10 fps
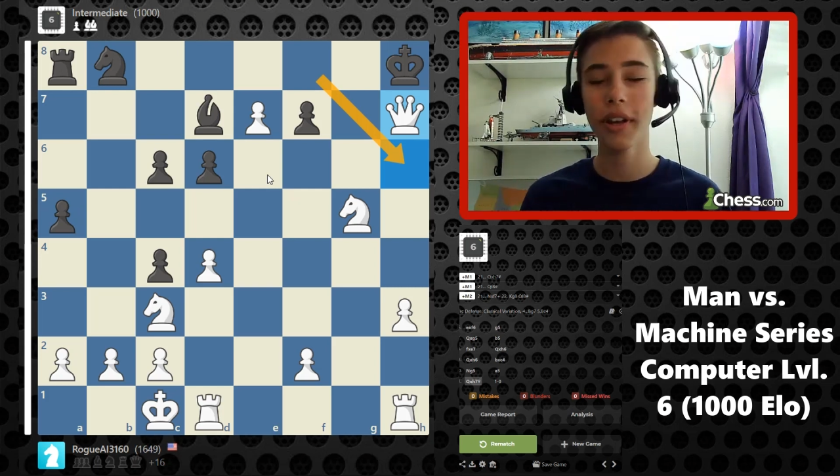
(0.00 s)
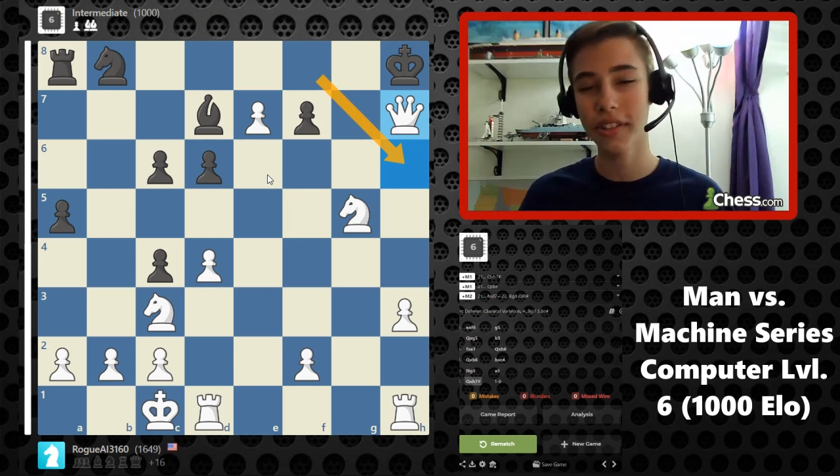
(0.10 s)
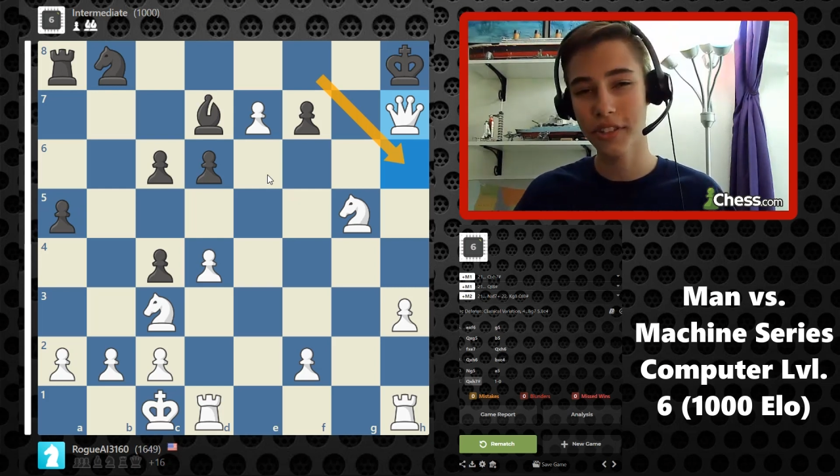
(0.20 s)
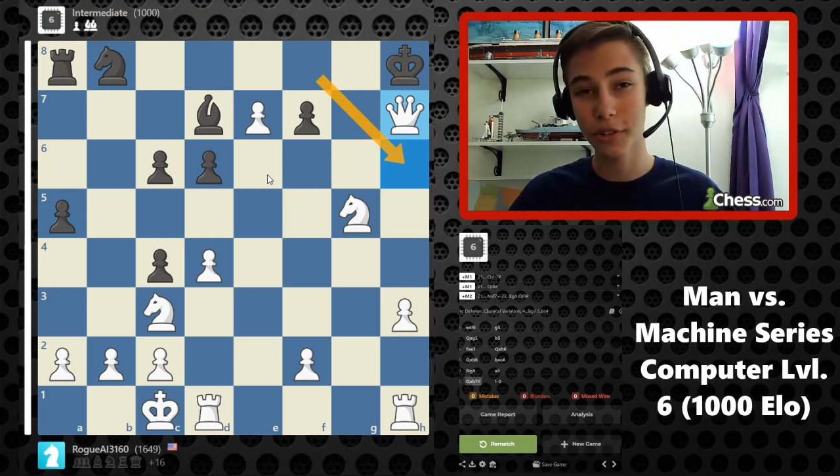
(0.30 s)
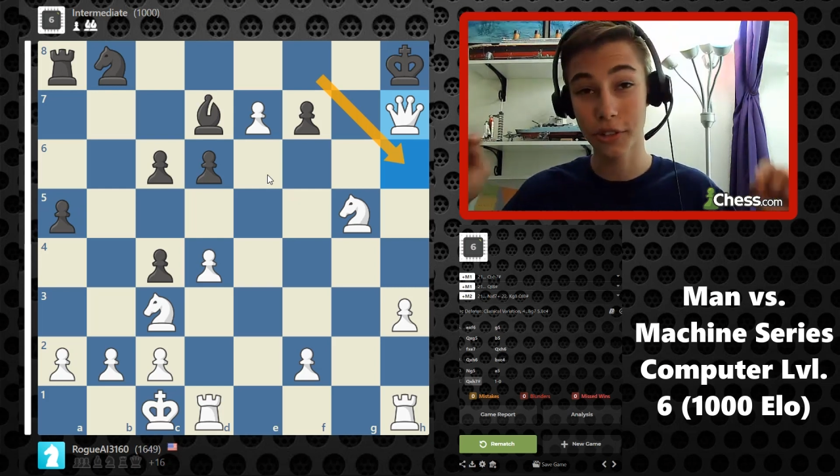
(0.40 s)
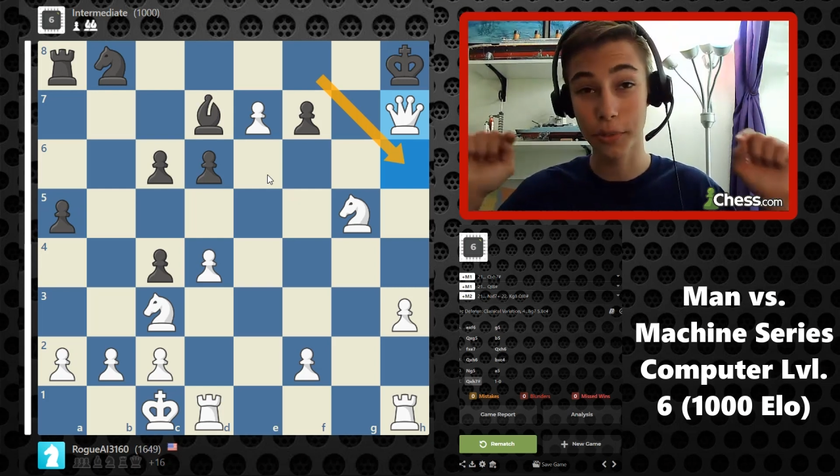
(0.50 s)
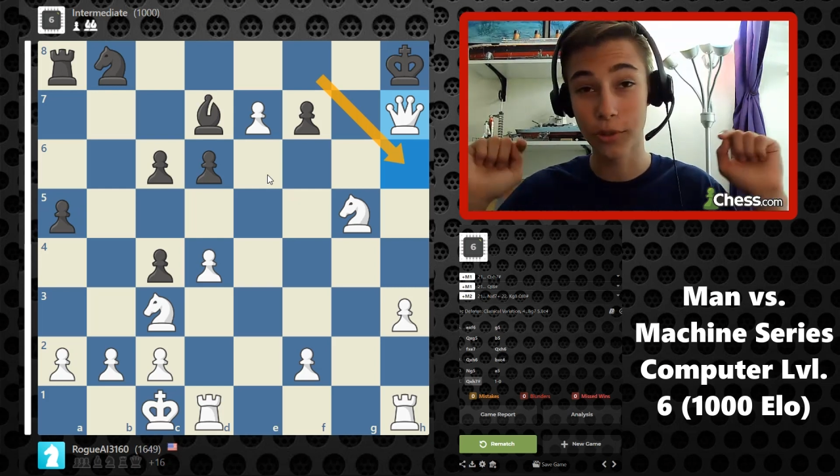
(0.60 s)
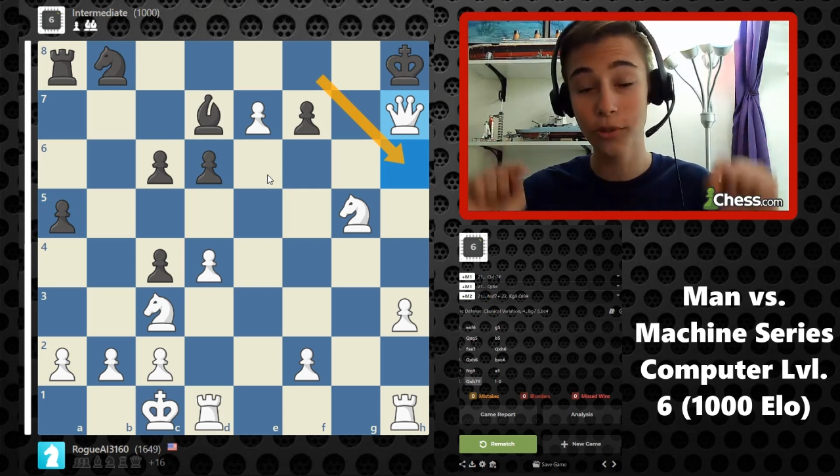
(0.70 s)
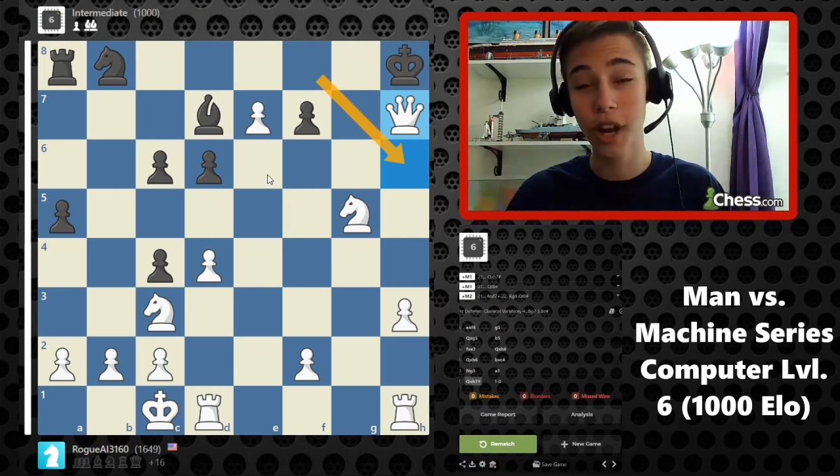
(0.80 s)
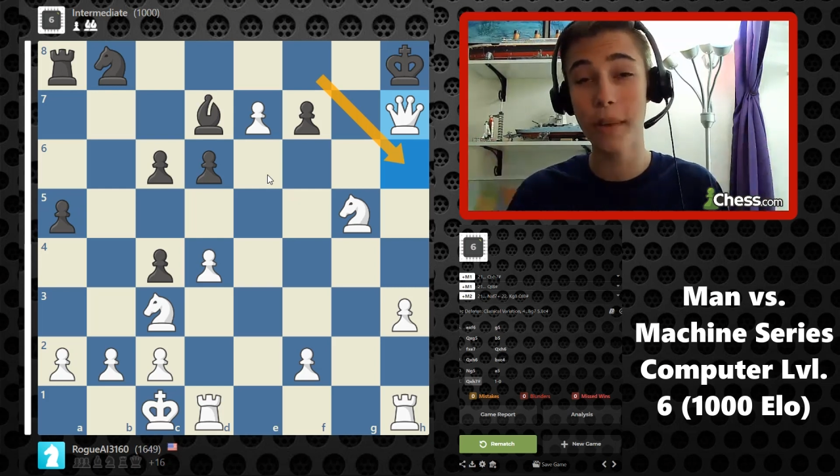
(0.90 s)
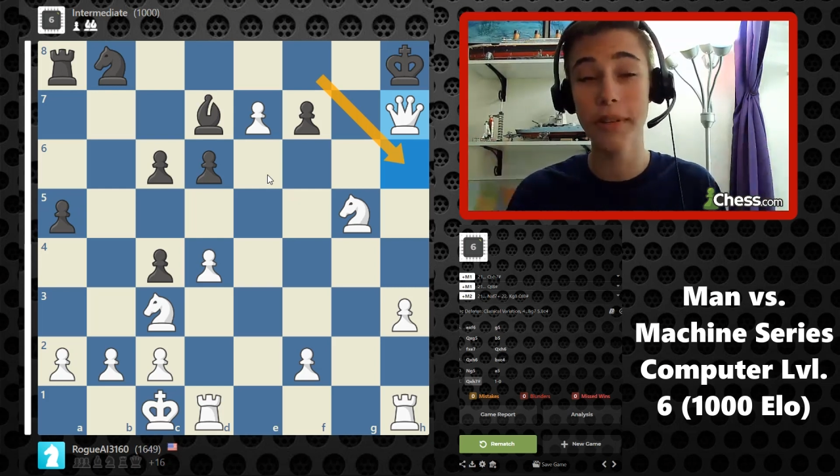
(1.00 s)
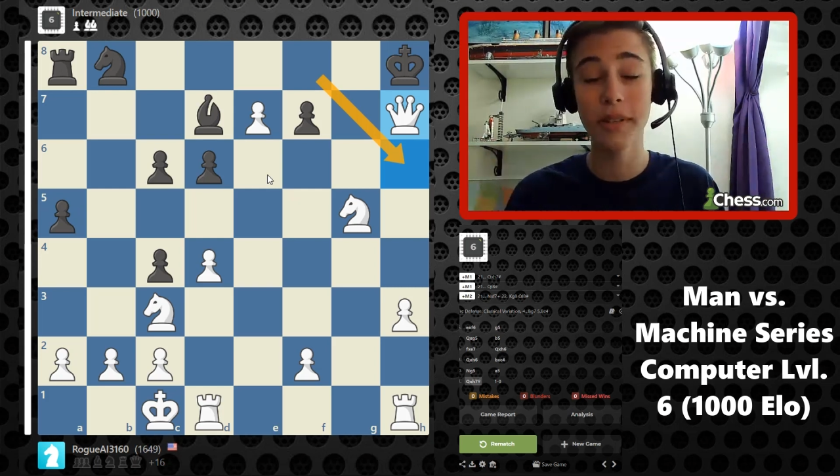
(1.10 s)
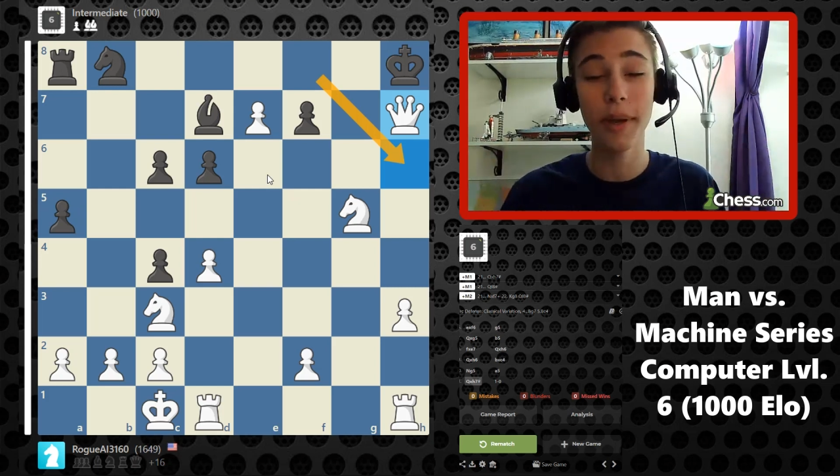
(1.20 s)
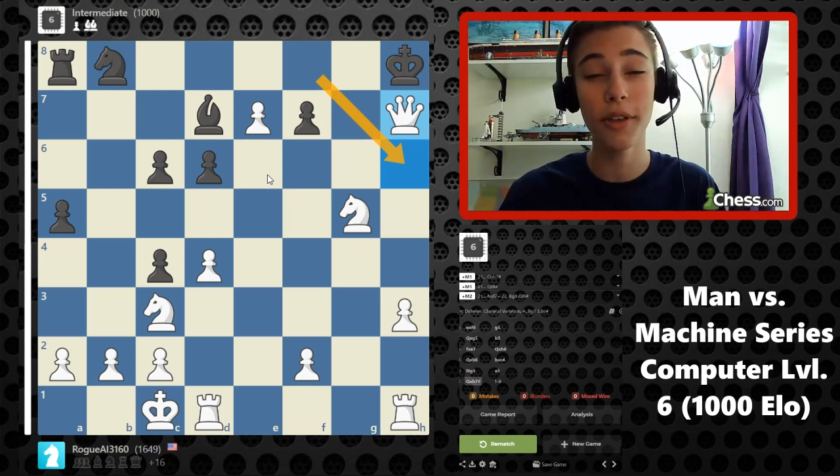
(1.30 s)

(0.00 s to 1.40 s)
consider subscribing to my